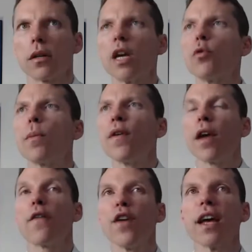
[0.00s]
It would be,
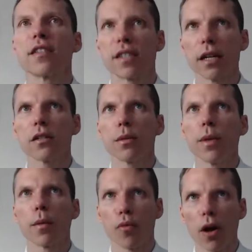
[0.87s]
if he had said it to
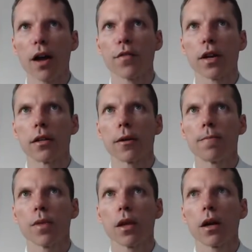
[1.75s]
me in private,
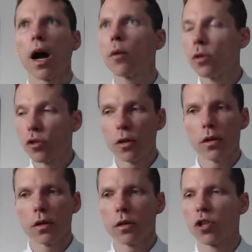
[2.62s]
I would
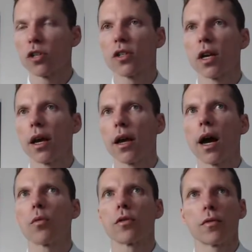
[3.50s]
just say,
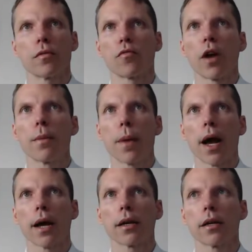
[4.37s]
I would write
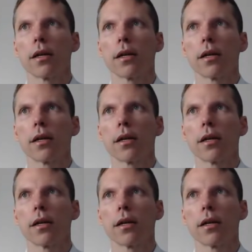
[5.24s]
back